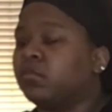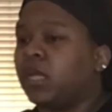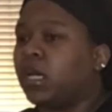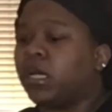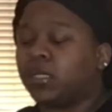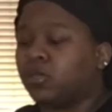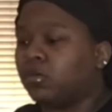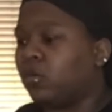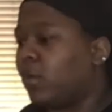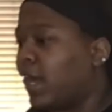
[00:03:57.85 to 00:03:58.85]
I don't
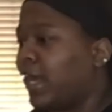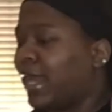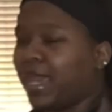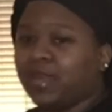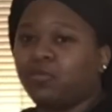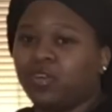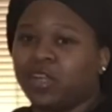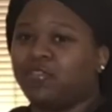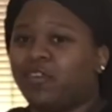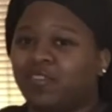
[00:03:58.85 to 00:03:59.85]
know why. I had them on there for a